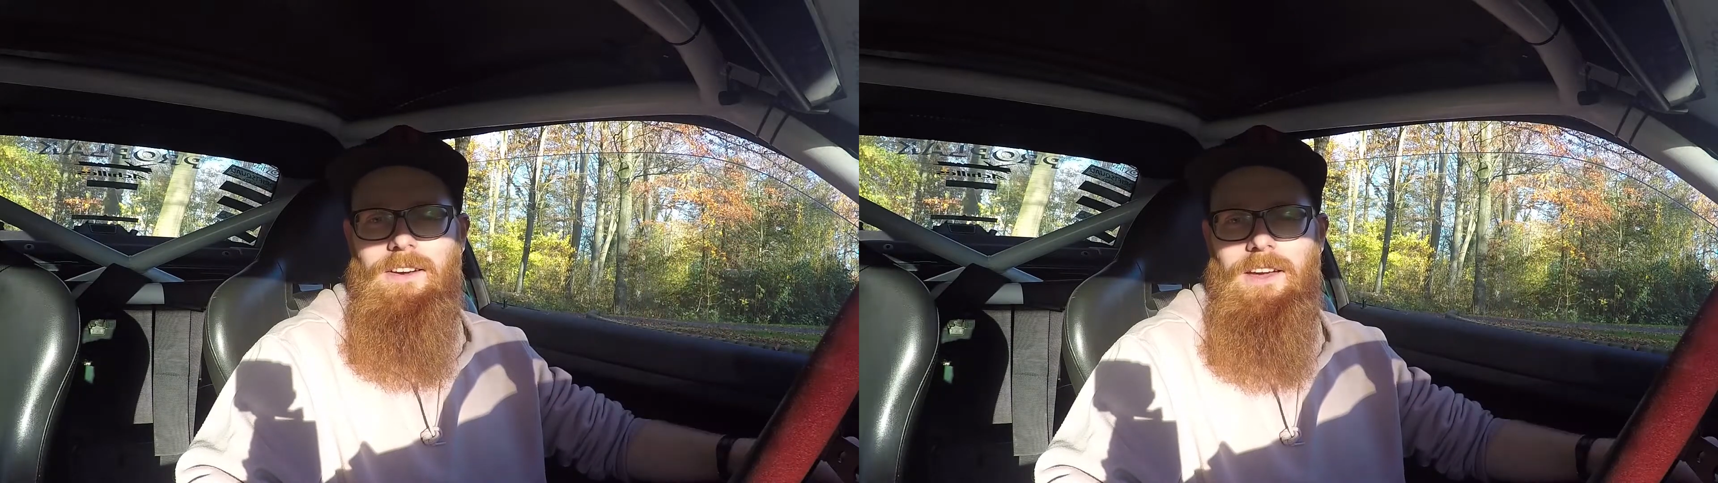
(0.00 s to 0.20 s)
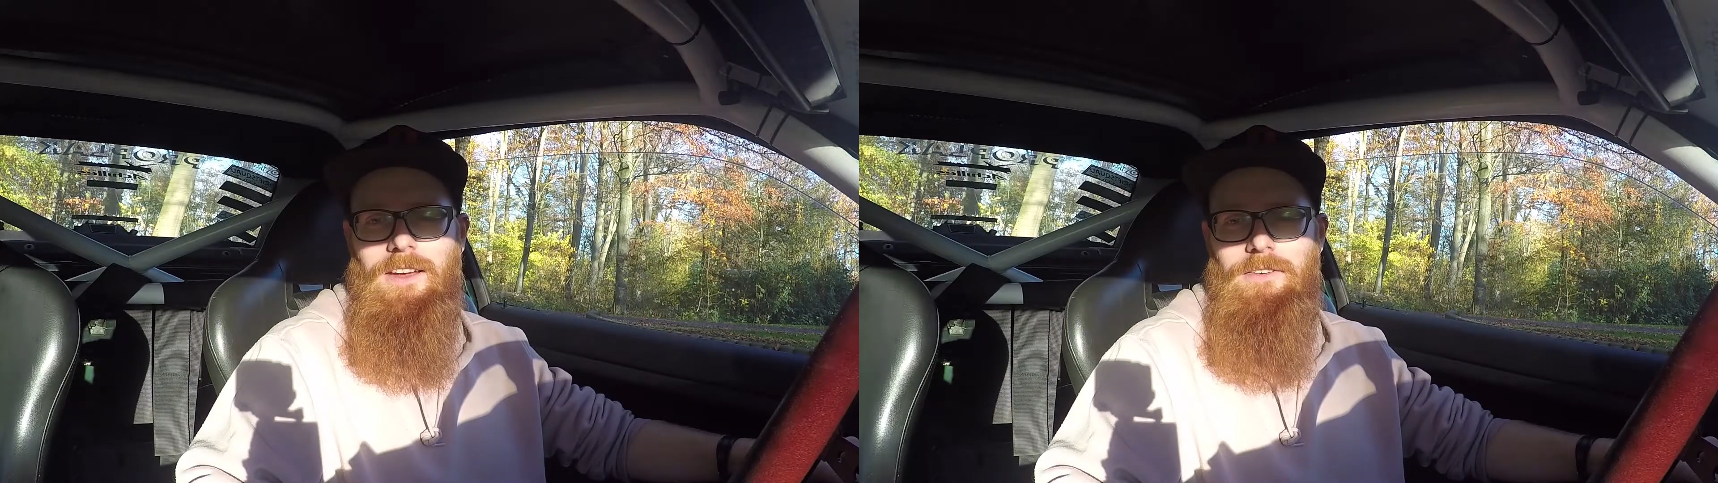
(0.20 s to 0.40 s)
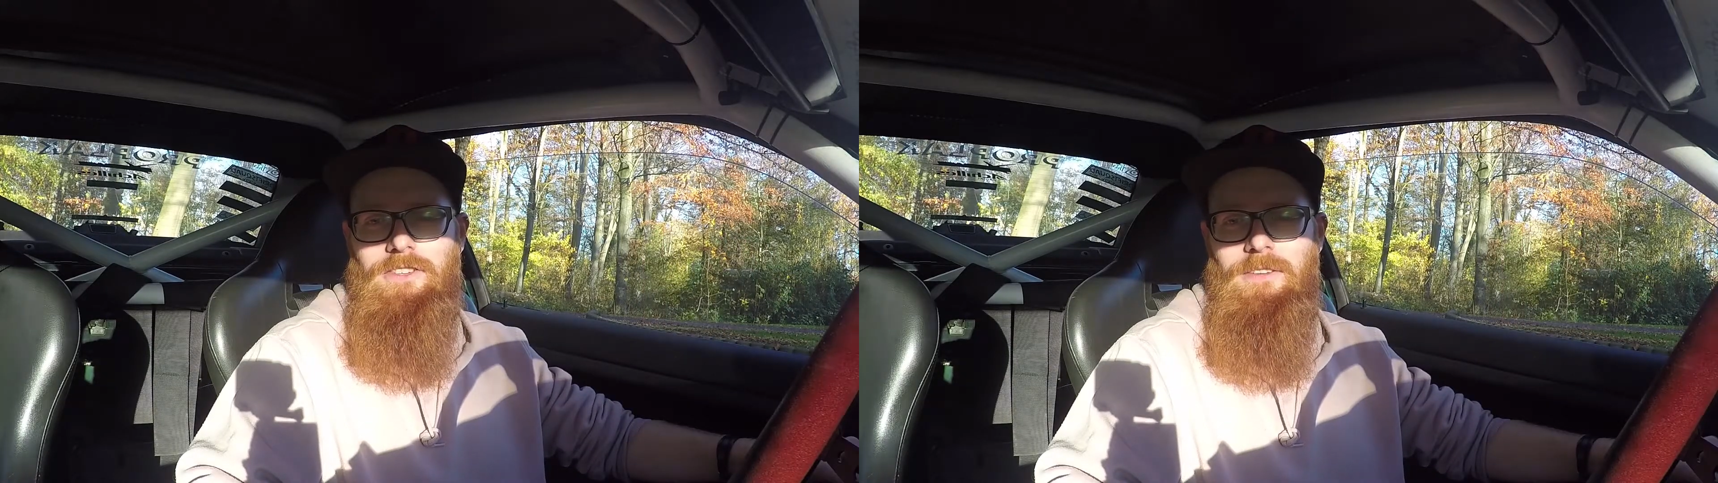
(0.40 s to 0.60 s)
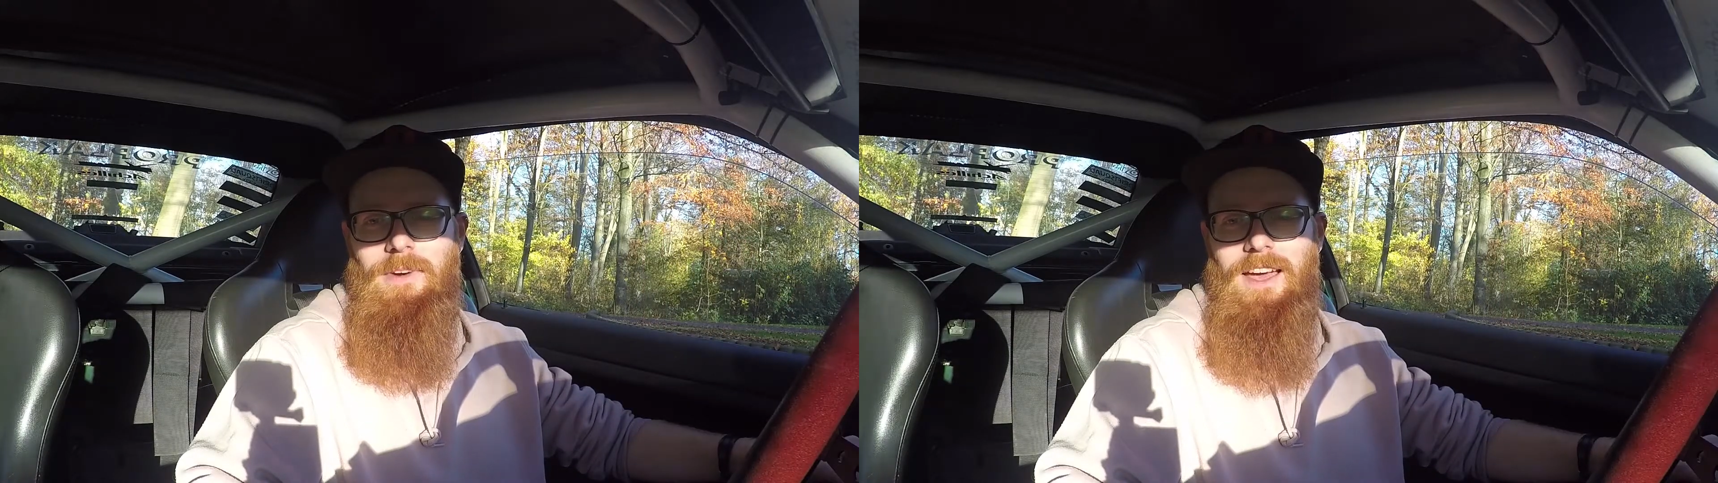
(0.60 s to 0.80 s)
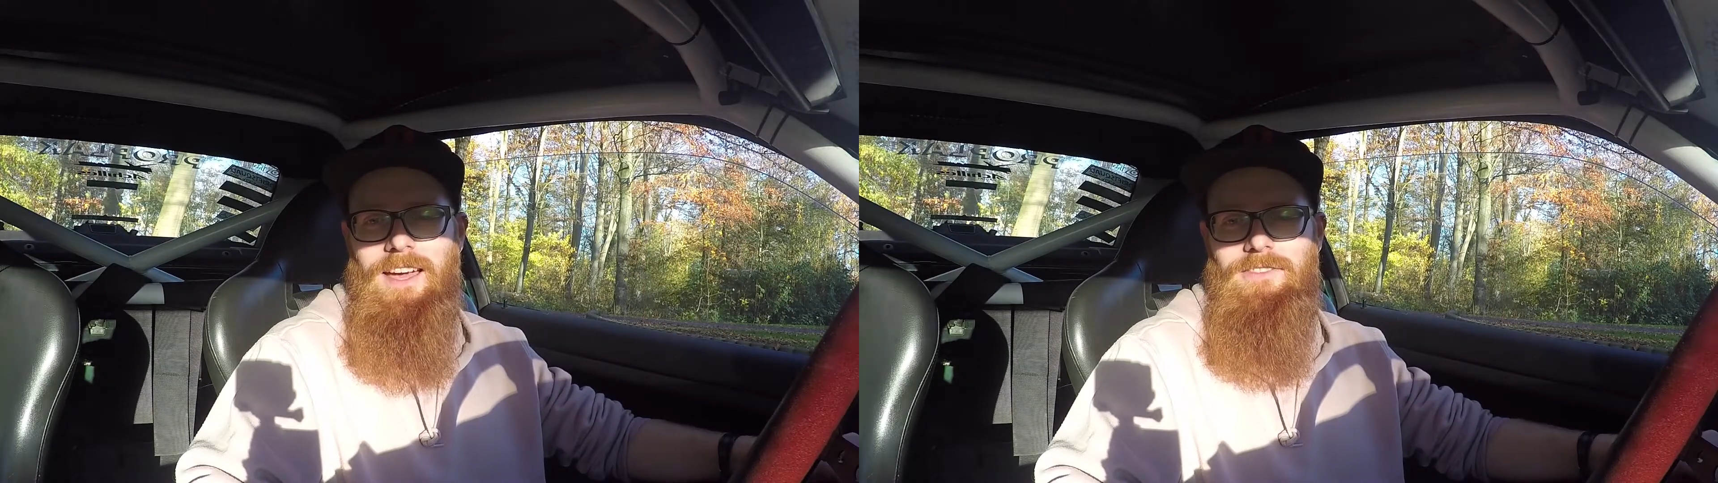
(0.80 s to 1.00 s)
or
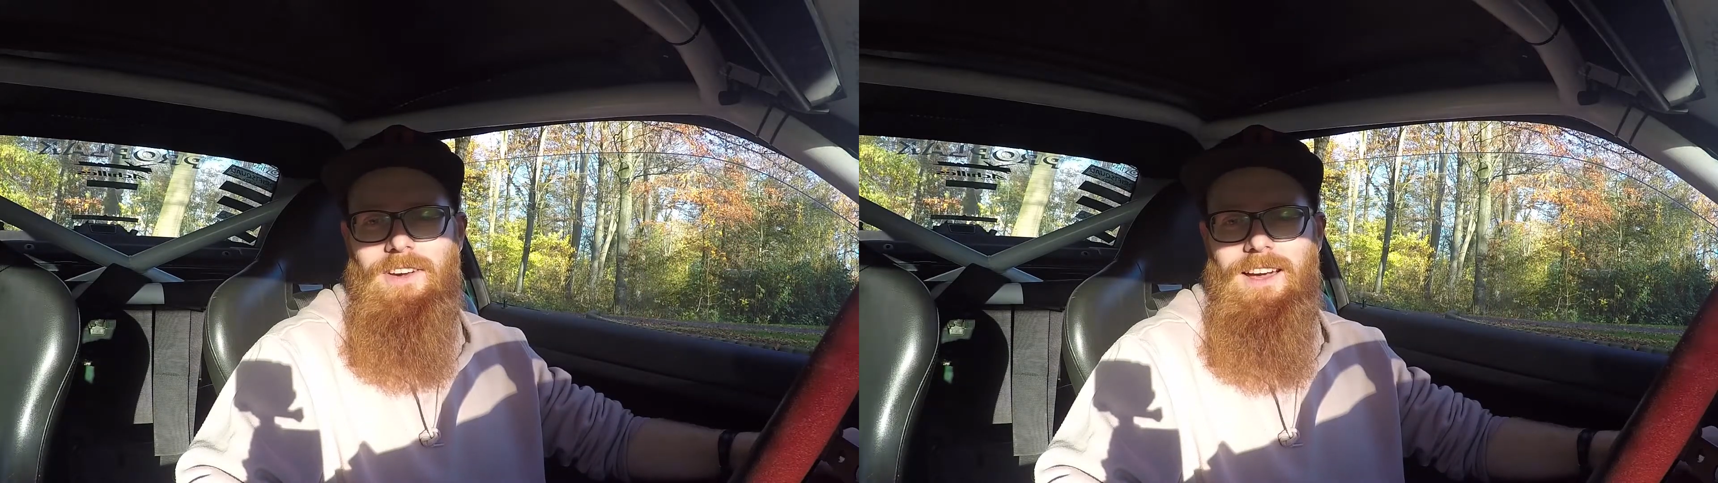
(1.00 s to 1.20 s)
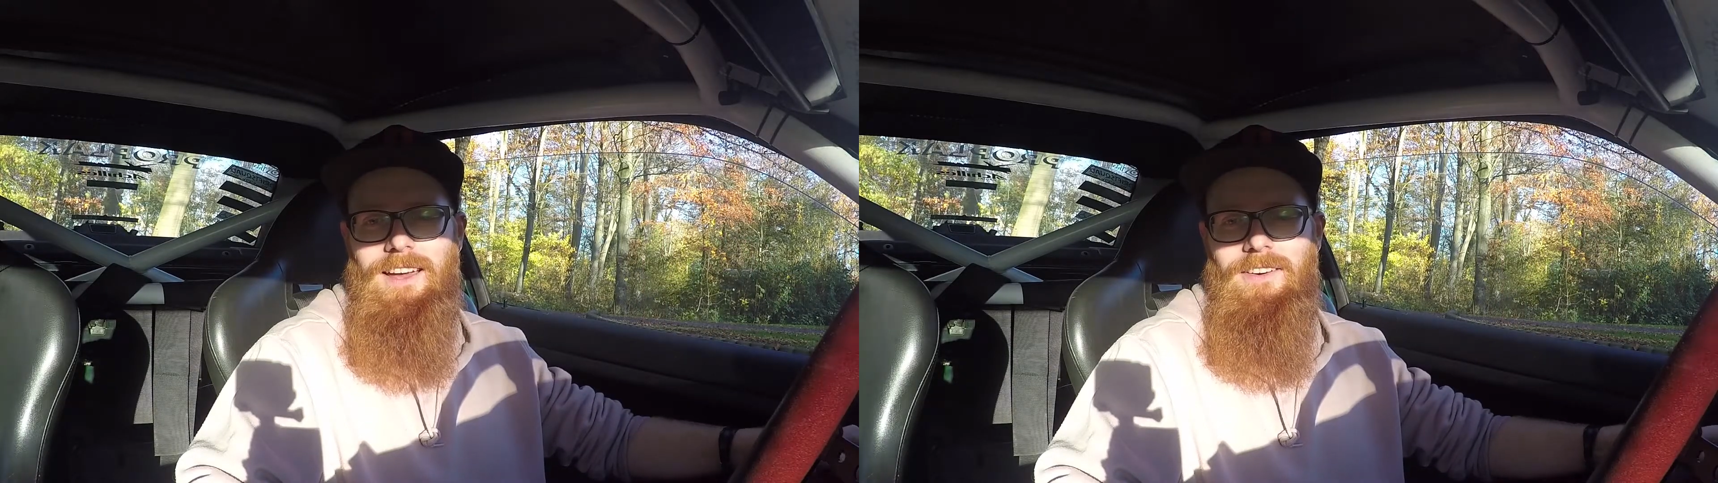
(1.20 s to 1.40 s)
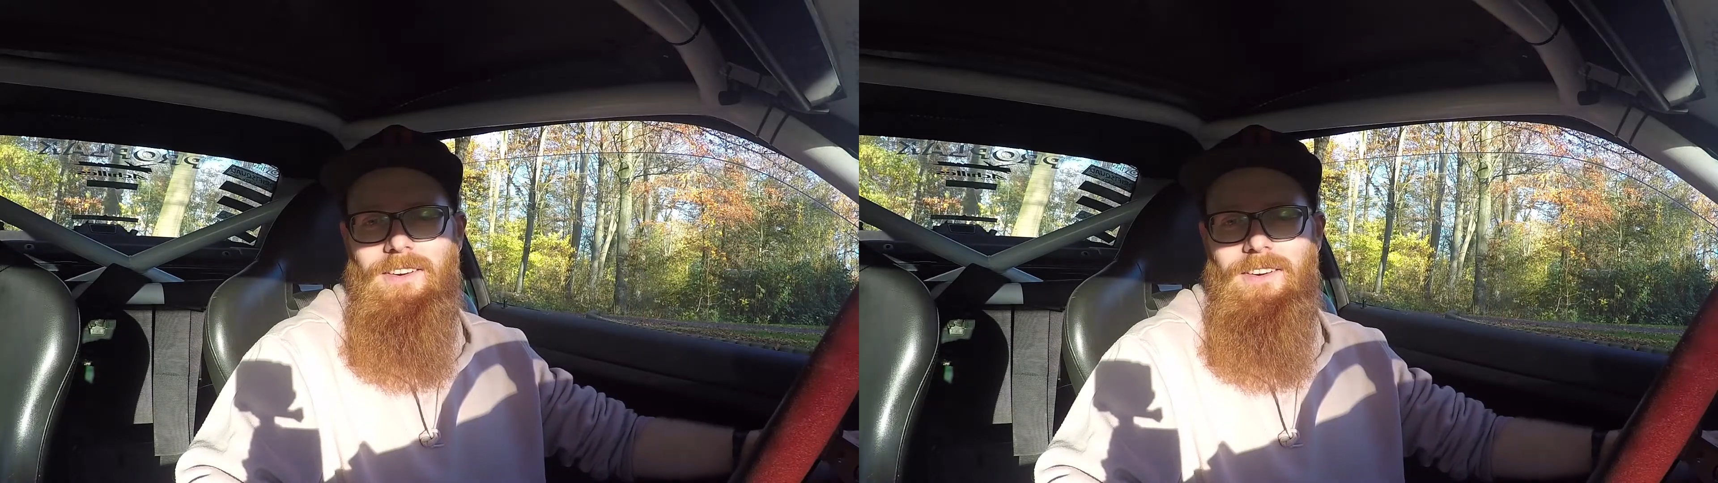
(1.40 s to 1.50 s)
Hiroshima hairdryer,